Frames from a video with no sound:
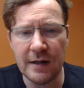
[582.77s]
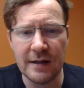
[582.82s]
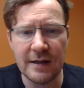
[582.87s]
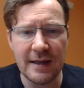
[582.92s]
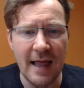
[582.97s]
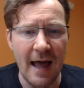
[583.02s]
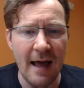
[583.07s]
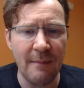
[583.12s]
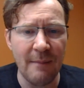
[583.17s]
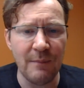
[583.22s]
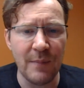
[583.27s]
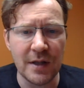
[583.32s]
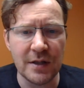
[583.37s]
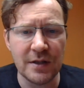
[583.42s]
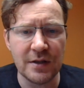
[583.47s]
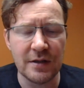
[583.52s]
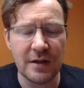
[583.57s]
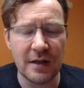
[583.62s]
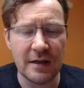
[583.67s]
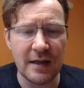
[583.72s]

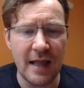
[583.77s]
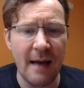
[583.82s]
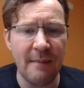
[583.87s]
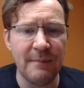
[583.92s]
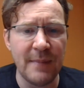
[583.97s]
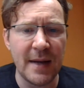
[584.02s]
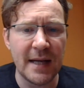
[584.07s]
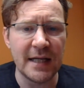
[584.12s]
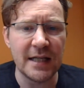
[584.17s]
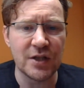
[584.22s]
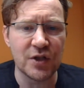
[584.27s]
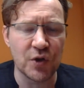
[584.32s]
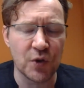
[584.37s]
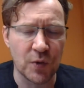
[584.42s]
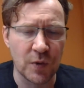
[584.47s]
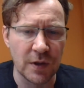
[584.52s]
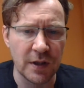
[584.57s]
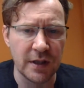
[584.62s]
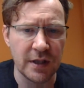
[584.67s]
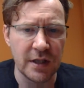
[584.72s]
that many
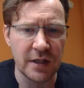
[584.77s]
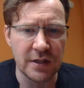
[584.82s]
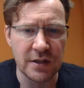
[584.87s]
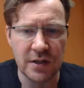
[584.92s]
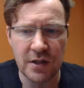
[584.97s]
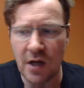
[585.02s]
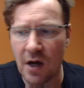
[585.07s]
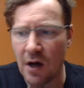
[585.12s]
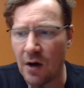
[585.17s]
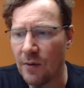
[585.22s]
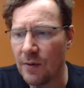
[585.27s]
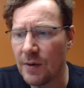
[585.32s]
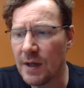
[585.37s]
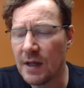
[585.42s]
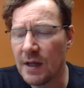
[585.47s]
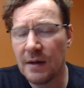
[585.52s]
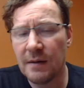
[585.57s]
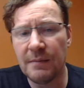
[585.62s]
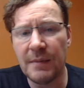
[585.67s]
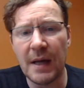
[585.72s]
trillions go?
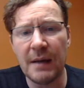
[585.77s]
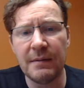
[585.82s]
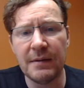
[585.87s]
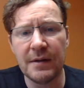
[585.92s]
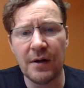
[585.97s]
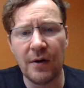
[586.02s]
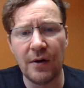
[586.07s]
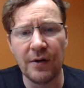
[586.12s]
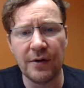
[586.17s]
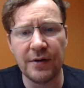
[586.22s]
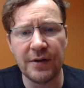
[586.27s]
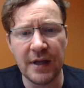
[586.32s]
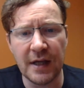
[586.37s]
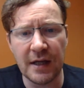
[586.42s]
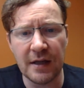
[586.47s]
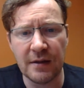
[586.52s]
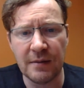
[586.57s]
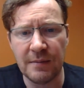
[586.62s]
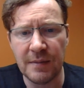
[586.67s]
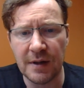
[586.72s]
Maybe the whole thing
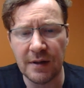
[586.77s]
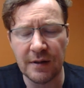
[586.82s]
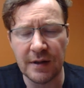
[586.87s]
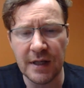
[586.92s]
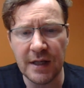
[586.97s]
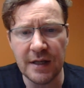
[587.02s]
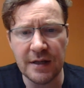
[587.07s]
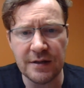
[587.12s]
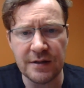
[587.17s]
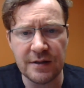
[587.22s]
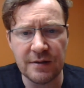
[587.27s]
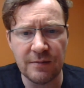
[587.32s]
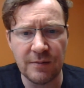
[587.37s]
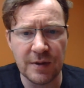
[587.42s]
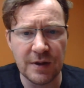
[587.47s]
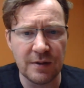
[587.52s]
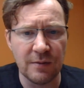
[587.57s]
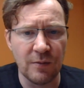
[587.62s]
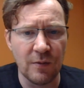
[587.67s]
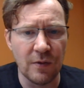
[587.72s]
in the Middle East
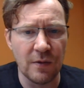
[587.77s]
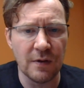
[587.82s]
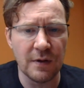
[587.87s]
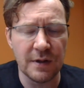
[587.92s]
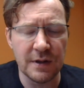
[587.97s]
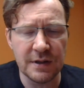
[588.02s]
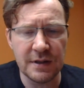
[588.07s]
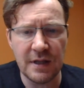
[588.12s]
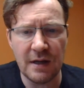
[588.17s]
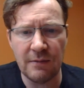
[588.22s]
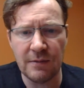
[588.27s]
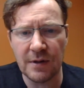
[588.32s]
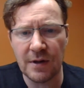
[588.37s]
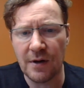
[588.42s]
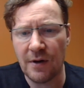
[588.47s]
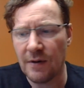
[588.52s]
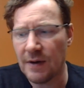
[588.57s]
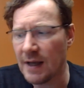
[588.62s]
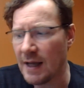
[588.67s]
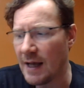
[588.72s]
with the wars that were
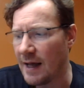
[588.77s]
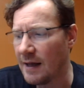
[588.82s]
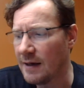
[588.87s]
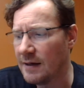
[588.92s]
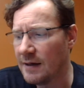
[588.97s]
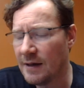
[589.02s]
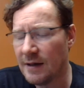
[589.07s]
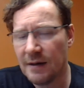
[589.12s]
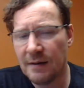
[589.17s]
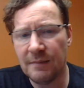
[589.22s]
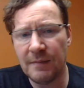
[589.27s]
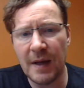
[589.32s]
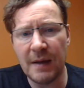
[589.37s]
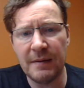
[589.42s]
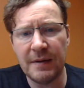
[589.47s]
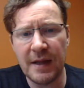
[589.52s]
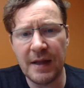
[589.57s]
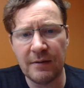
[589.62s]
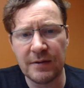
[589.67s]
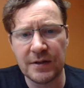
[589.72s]
going on,
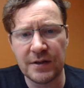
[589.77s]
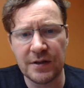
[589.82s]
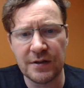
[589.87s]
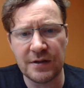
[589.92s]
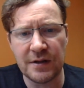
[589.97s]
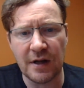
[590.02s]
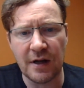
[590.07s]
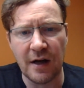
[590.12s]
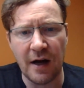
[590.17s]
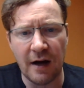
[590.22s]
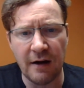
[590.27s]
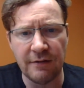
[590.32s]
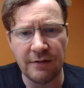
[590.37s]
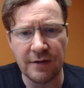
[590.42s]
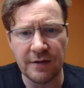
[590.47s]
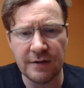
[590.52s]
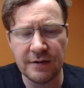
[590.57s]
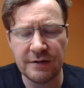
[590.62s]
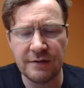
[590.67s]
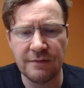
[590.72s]
maybe that was just a
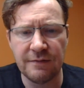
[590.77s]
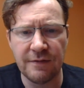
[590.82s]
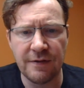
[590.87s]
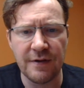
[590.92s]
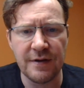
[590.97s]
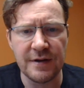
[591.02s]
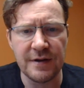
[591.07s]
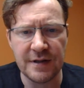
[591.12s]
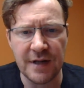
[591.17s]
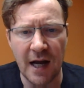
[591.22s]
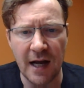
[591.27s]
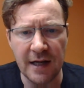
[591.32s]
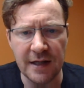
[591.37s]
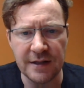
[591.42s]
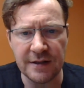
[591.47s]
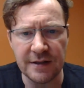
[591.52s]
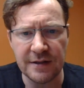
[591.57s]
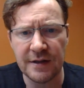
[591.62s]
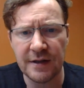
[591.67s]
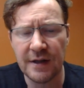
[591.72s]
cover for this
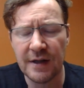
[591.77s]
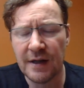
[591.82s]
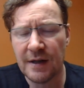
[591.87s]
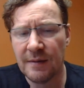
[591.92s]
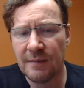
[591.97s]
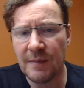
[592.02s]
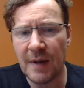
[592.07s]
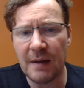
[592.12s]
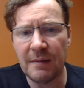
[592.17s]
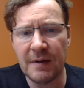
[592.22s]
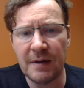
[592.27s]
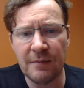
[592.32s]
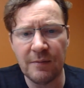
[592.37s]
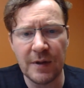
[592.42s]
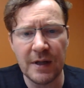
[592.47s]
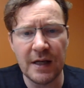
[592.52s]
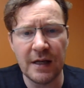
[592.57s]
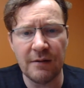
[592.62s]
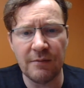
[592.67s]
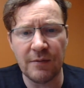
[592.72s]
heist. Maybe
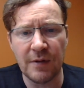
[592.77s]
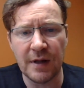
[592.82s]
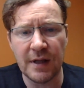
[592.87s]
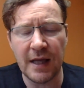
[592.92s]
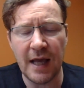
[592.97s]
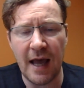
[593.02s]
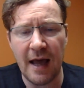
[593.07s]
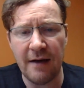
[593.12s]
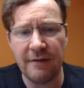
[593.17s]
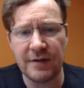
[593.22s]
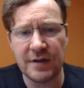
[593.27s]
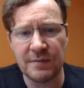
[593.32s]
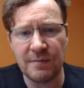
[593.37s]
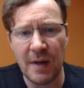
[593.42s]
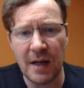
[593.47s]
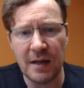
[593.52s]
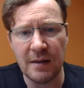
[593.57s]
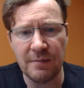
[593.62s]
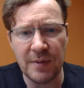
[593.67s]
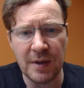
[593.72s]
we didn't really have as
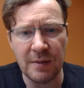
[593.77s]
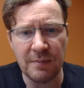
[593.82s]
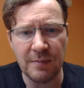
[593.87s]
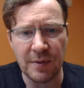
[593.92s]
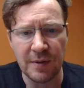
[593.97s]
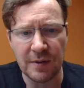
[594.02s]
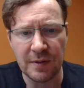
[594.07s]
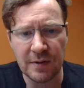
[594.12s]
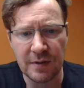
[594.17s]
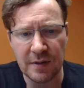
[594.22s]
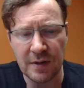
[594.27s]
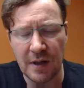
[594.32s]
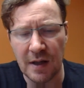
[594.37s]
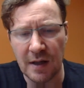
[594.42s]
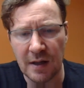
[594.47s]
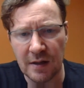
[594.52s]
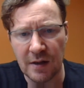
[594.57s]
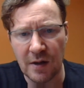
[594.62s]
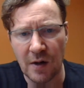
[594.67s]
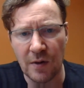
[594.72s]
many people
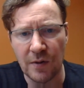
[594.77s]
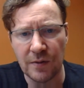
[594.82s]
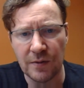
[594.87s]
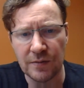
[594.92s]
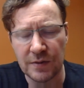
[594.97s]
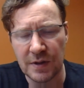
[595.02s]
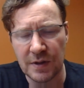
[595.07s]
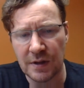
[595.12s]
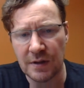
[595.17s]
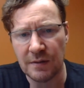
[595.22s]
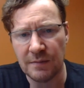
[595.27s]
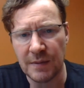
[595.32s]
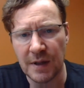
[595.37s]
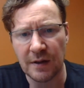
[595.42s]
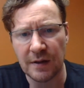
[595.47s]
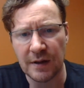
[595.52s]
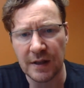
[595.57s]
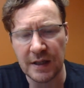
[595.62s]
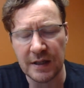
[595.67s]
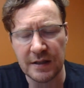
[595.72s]
go to the
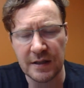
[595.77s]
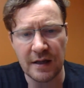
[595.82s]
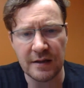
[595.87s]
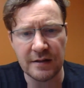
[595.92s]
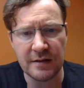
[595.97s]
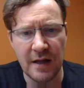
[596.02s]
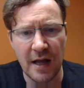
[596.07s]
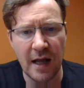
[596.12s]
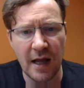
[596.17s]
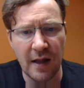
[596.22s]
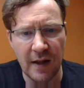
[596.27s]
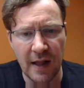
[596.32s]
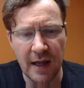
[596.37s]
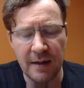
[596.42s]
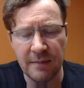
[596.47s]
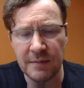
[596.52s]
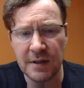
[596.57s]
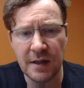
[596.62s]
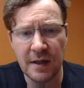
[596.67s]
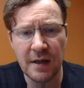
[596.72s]
Middle East as they
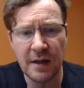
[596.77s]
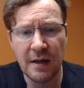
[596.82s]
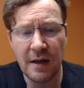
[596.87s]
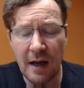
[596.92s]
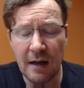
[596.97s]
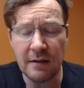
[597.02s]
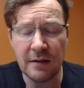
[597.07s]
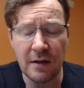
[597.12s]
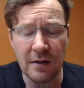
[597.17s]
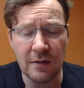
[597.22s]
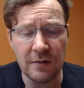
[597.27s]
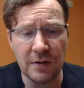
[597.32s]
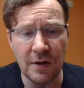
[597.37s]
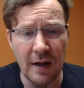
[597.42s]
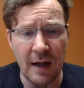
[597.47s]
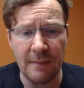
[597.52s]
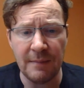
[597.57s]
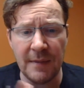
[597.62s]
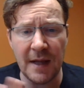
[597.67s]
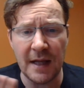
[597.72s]
claimed.
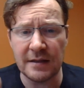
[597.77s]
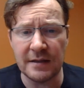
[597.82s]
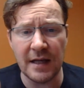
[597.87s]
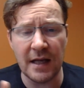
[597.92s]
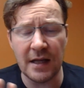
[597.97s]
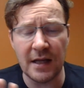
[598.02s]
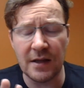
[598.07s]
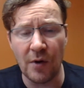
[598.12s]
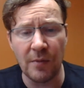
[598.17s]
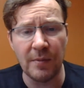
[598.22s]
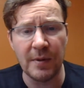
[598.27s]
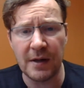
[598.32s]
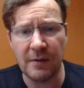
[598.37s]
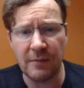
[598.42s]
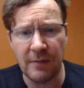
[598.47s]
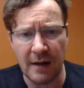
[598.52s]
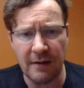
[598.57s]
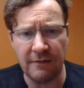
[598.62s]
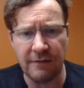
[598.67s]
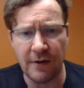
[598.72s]
I'm not saying nobody
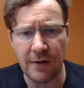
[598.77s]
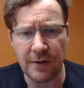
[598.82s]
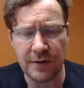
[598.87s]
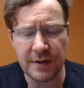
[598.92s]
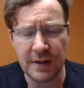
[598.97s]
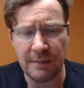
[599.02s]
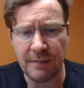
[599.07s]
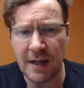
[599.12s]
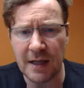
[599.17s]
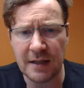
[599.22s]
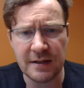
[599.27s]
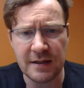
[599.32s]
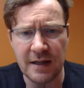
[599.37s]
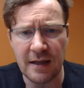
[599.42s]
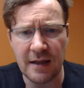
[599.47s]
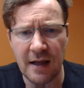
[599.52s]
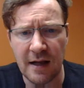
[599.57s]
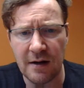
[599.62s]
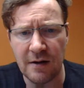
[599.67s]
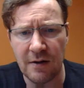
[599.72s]
went, folks. I'm not
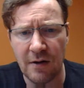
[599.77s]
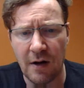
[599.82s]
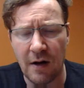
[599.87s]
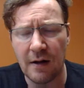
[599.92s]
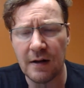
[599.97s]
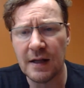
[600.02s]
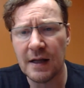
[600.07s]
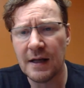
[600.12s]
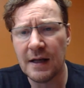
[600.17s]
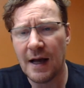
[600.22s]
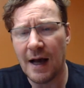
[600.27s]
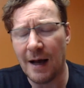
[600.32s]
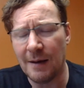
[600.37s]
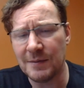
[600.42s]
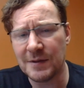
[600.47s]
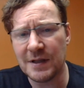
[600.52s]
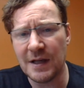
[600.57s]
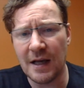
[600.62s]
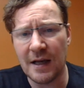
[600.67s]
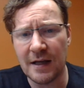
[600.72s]
saying that at all. I'm
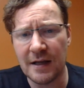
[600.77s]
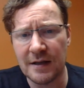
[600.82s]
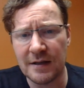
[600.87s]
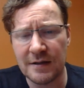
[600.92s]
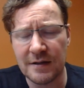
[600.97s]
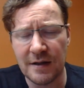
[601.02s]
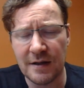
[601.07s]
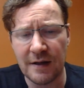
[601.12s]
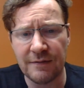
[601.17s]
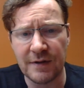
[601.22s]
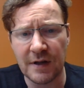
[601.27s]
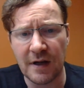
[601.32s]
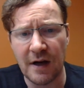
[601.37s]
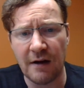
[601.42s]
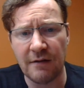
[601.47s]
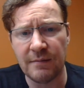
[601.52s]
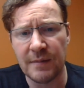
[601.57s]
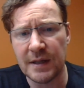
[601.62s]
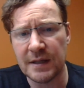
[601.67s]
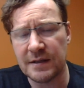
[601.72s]
saying is if the
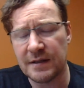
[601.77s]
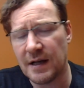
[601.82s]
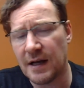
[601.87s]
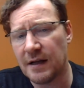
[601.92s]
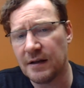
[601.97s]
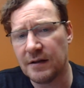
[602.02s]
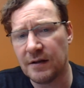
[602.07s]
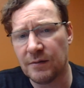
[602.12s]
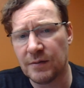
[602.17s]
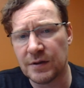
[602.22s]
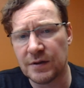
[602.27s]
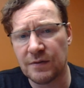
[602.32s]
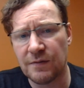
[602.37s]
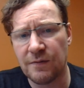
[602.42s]
government said there was